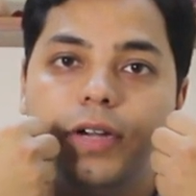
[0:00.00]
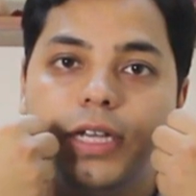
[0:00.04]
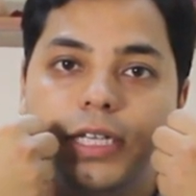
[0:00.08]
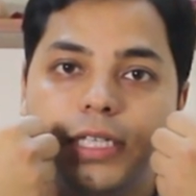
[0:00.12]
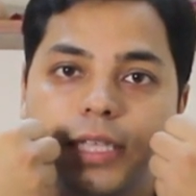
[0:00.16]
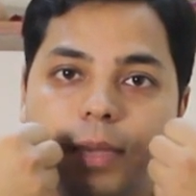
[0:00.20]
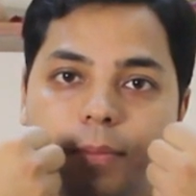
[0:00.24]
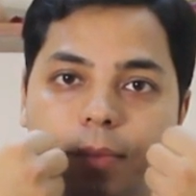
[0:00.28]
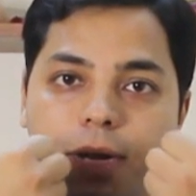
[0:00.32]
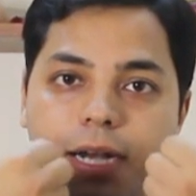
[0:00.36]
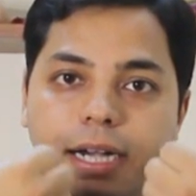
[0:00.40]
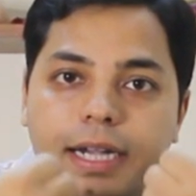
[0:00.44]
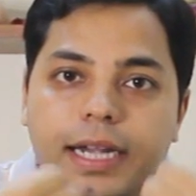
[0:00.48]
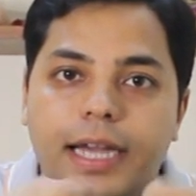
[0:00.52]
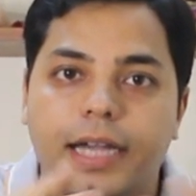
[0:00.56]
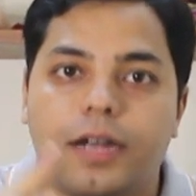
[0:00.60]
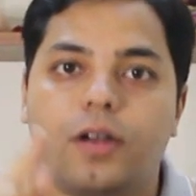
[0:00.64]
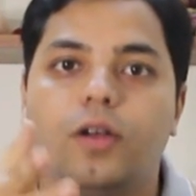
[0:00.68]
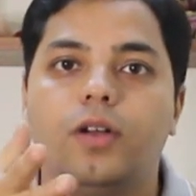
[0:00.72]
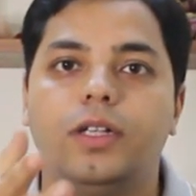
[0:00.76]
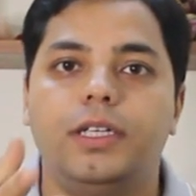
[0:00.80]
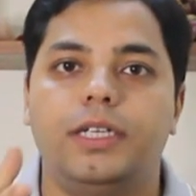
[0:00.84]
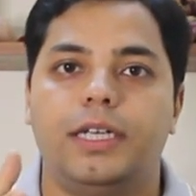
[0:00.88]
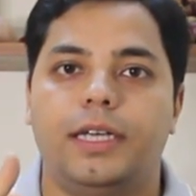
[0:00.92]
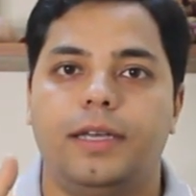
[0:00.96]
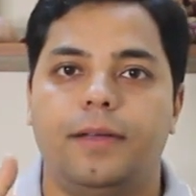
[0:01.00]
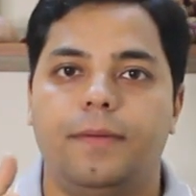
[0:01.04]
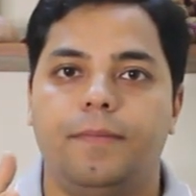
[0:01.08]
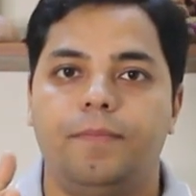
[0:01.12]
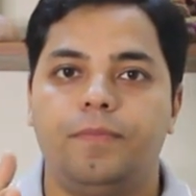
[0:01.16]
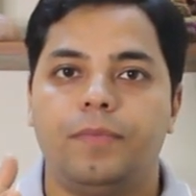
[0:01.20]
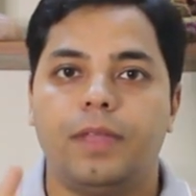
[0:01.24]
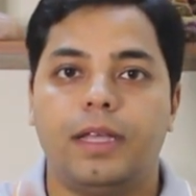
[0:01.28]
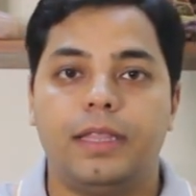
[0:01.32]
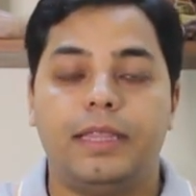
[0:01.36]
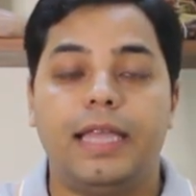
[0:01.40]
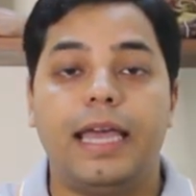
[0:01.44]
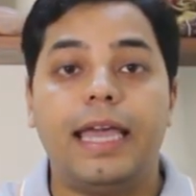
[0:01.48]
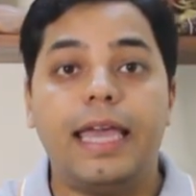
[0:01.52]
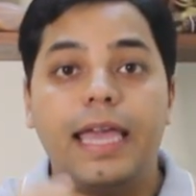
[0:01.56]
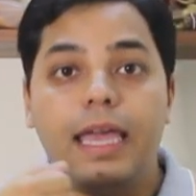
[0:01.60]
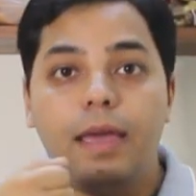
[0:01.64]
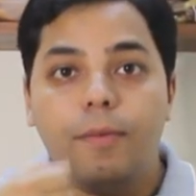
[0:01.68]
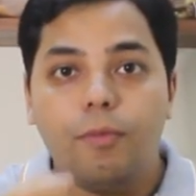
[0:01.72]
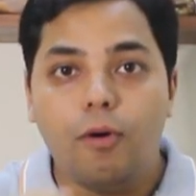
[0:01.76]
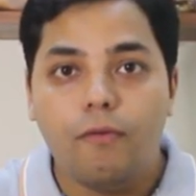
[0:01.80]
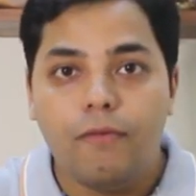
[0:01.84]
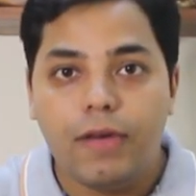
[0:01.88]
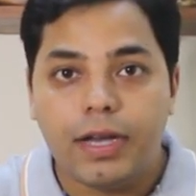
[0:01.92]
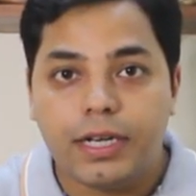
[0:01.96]
disseminate technology. The
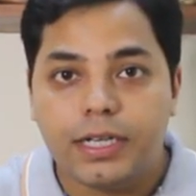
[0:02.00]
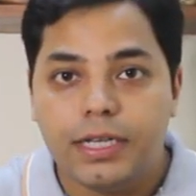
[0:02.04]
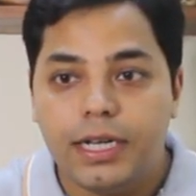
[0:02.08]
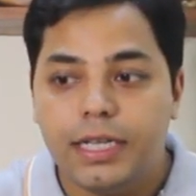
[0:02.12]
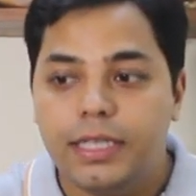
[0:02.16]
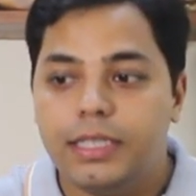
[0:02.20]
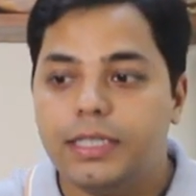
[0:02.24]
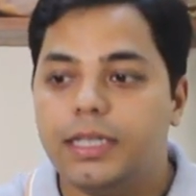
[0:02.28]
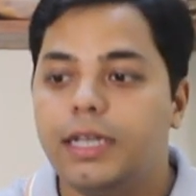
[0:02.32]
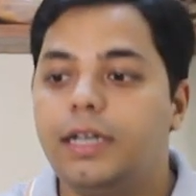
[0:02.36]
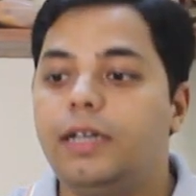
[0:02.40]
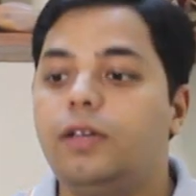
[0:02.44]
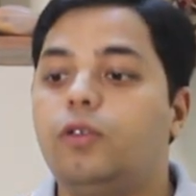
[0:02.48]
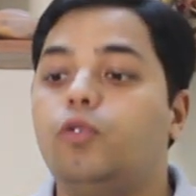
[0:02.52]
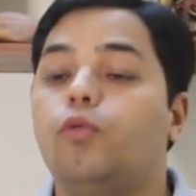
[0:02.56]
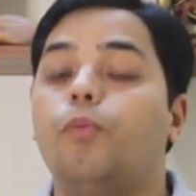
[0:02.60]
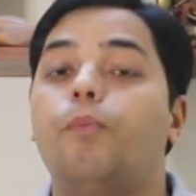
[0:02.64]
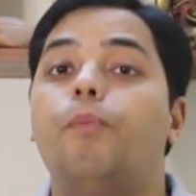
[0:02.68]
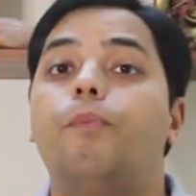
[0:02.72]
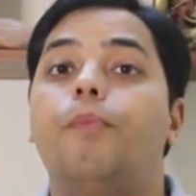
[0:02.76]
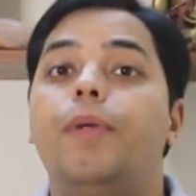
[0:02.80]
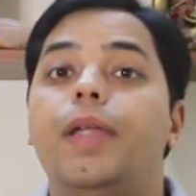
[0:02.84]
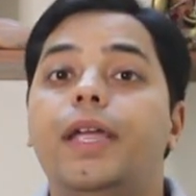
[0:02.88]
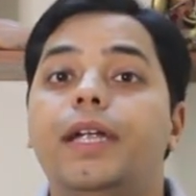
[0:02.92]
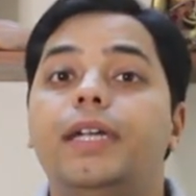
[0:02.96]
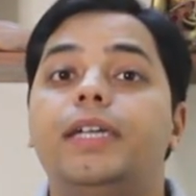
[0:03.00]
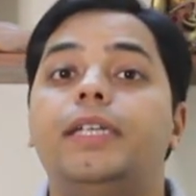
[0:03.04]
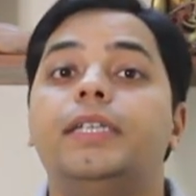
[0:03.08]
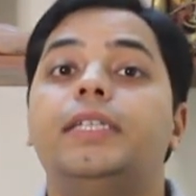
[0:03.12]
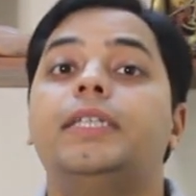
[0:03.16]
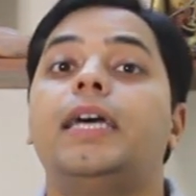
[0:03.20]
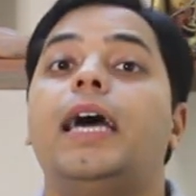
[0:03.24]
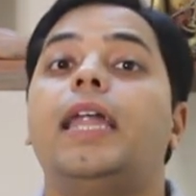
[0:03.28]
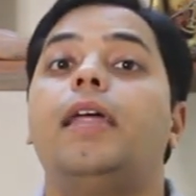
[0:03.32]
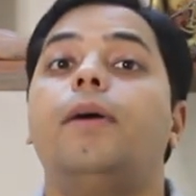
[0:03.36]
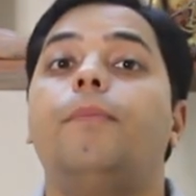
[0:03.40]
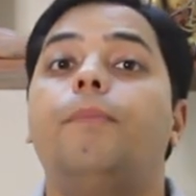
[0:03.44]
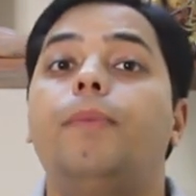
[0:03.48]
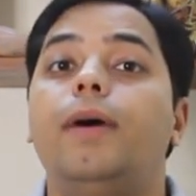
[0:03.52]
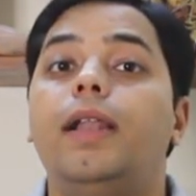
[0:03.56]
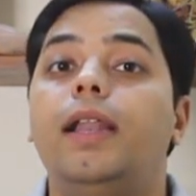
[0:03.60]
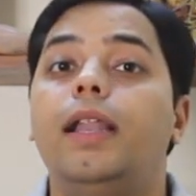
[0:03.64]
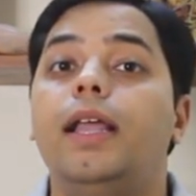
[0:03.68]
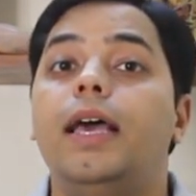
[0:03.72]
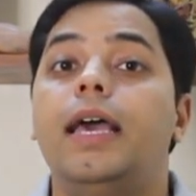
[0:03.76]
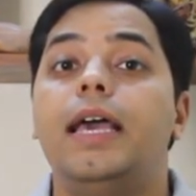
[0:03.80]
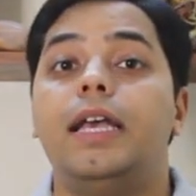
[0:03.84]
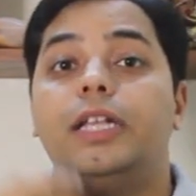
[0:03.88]
aim of extension to bring desirable